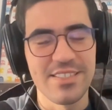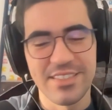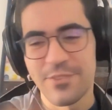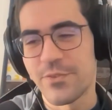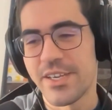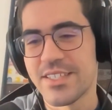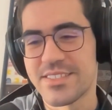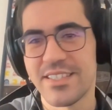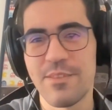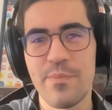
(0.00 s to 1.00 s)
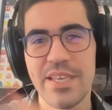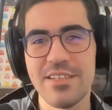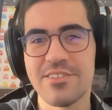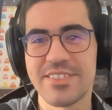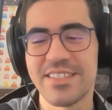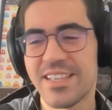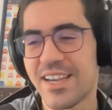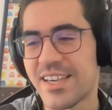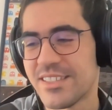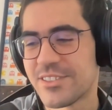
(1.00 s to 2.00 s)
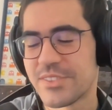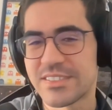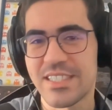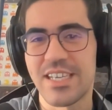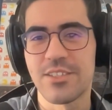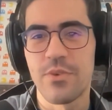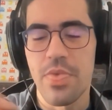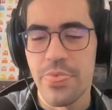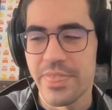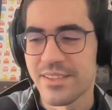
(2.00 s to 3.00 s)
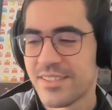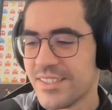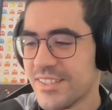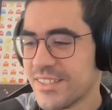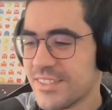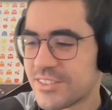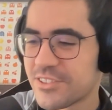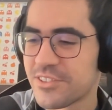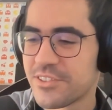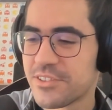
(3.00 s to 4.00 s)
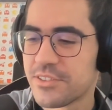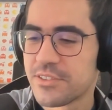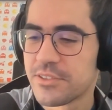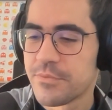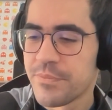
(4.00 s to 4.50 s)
interface and the menus and they're harder to start with." So